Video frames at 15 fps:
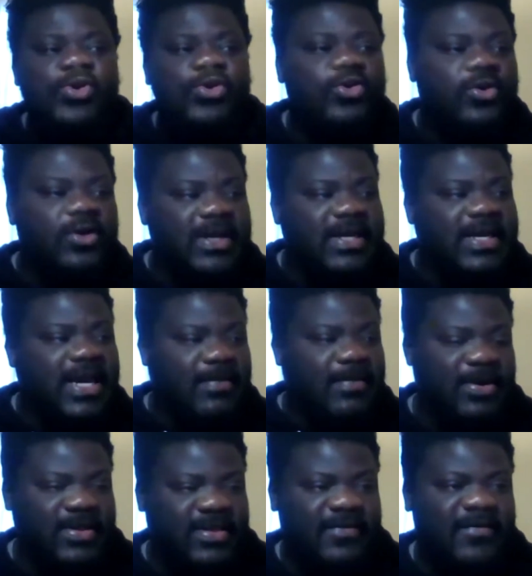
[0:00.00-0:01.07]
you don't hear
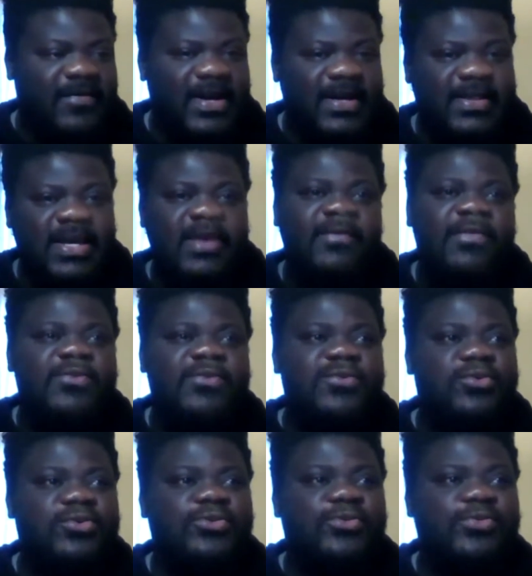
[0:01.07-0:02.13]
about the fact that if you
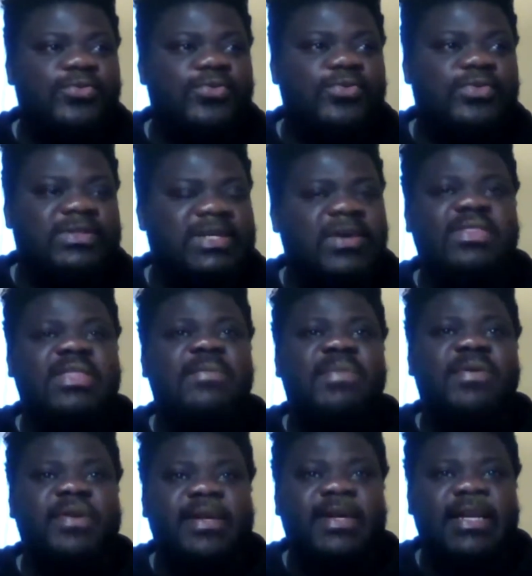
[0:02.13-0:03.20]
go to South
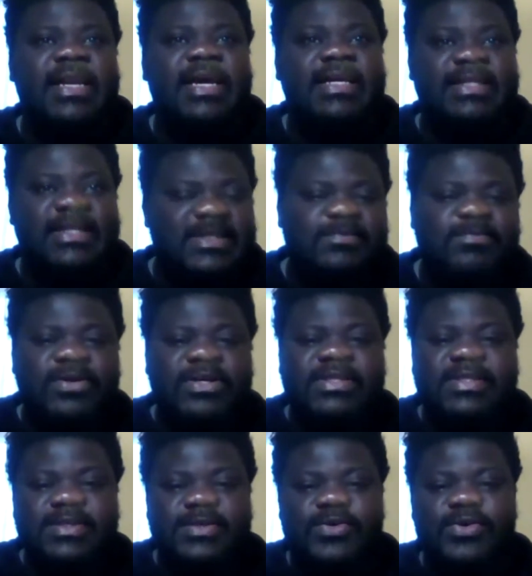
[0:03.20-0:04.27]
America like this,
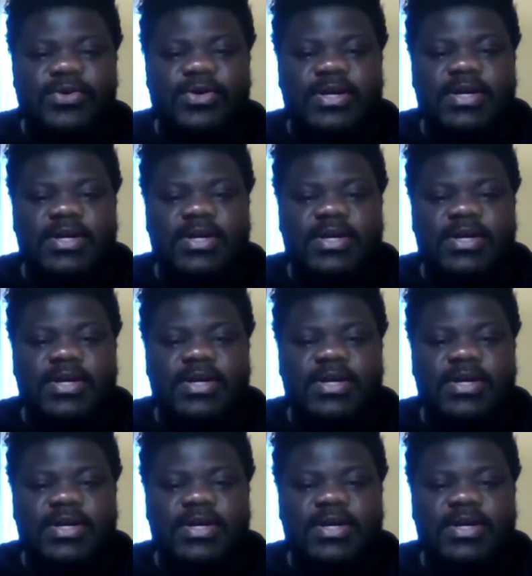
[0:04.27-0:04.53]
Brazil,